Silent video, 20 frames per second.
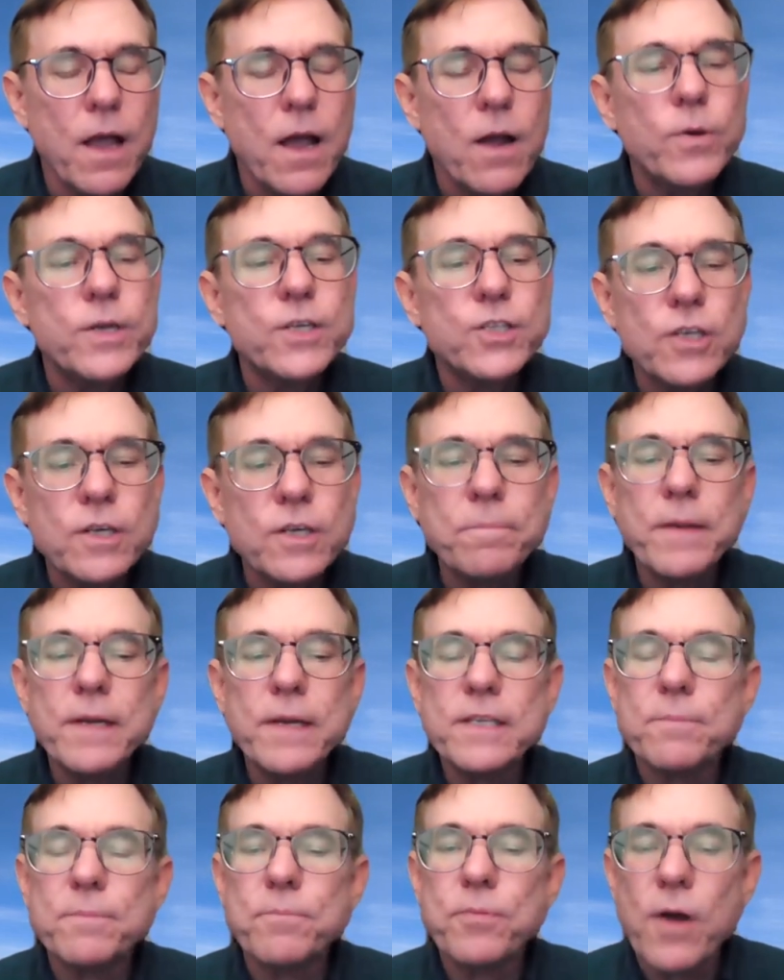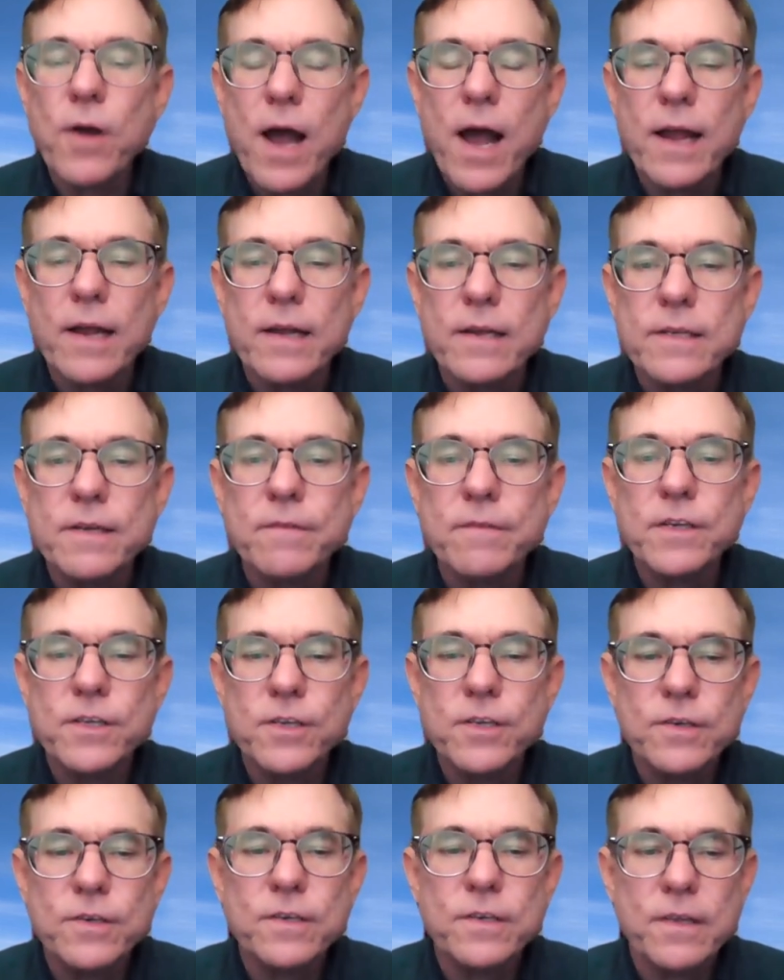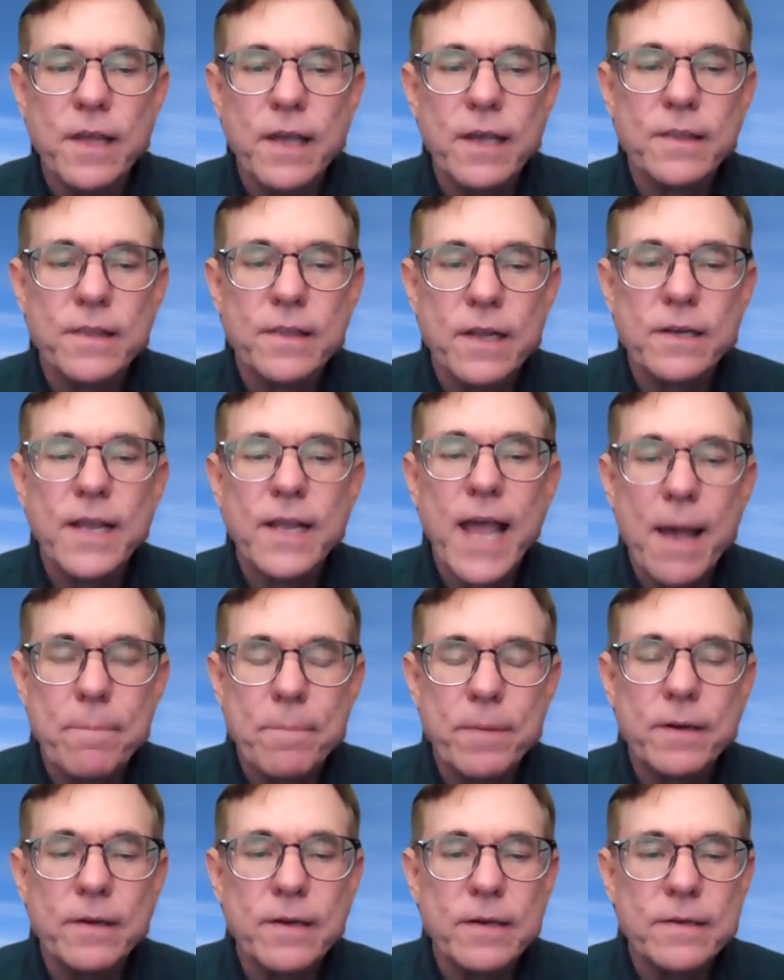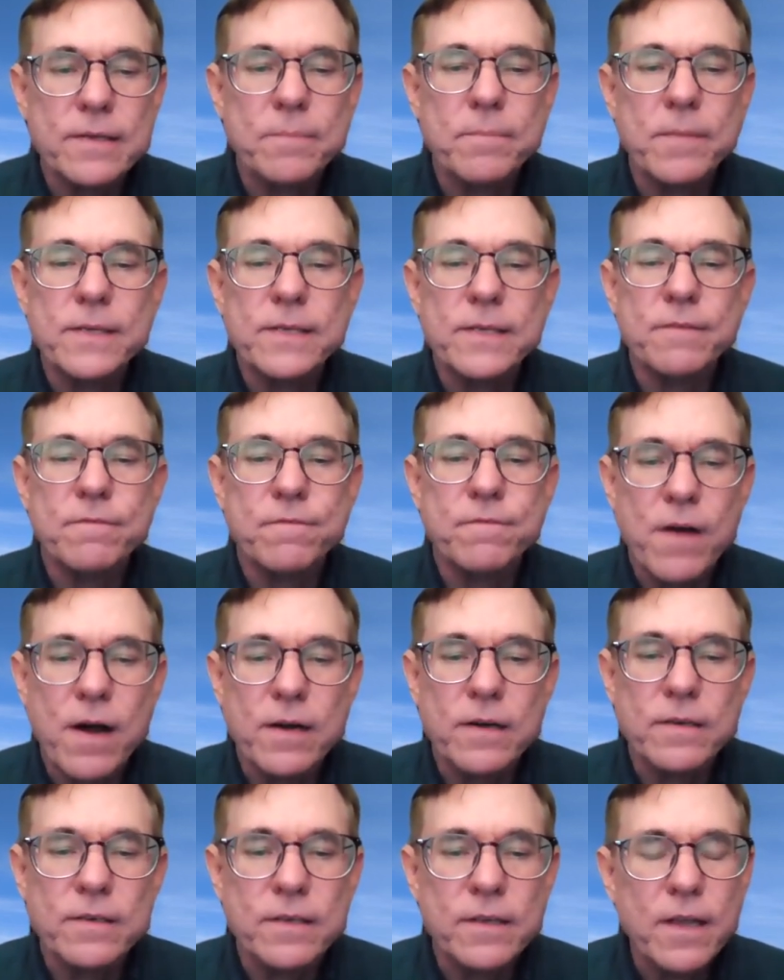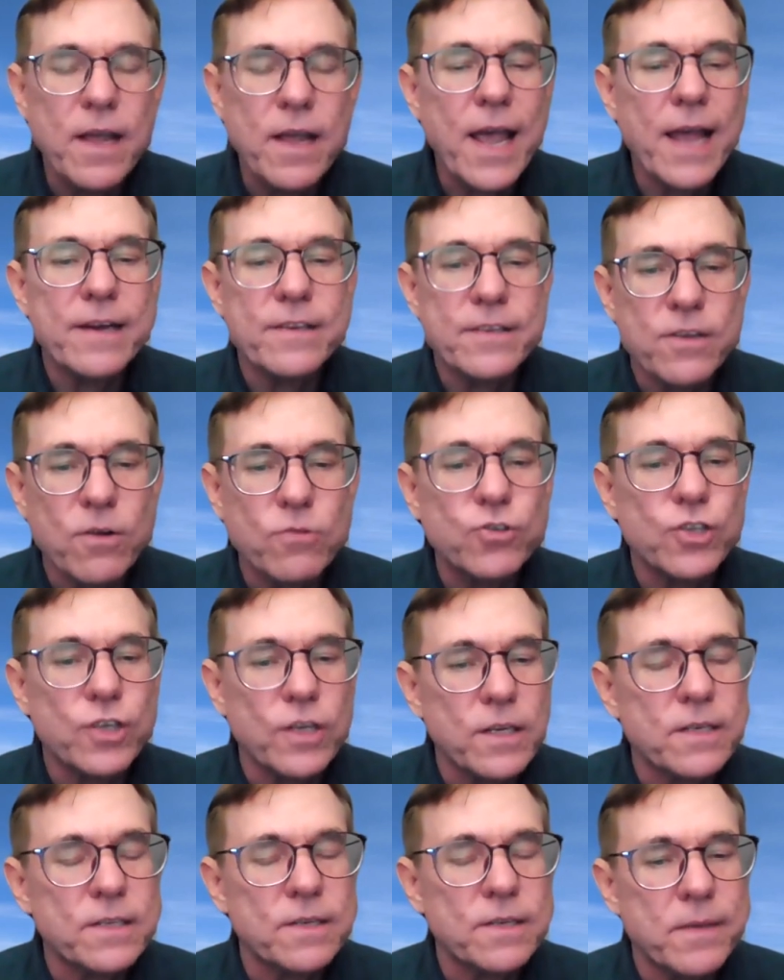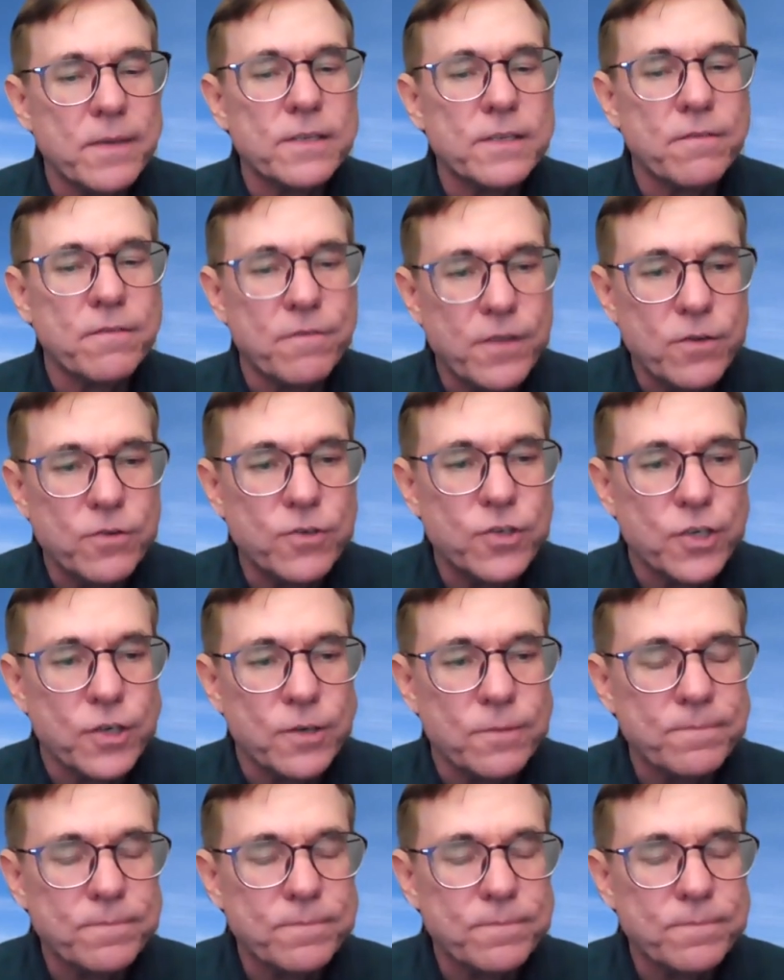We shouldn't be surprised if students think that capitalism is defunct and socialism is the future.